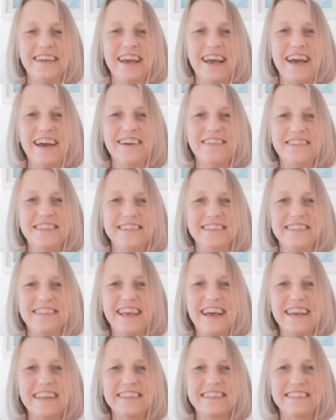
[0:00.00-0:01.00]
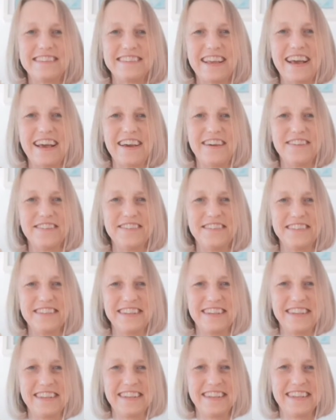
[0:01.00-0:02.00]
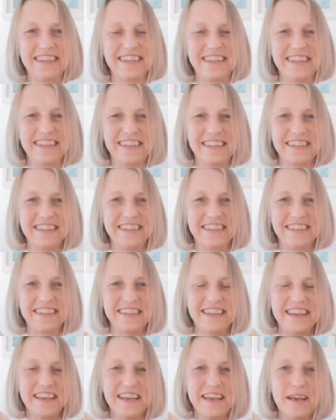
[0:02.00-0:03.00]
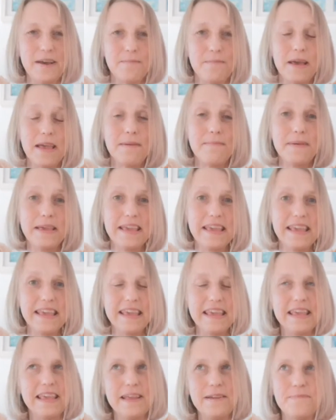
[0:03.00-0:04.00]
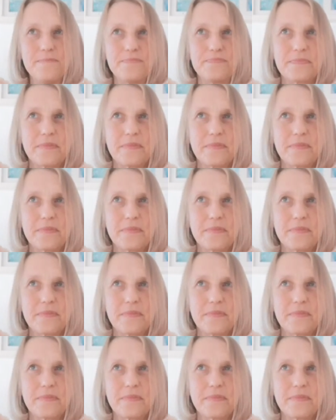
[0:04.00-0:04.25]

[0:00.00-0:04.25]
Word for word: How does that sound? Maybe,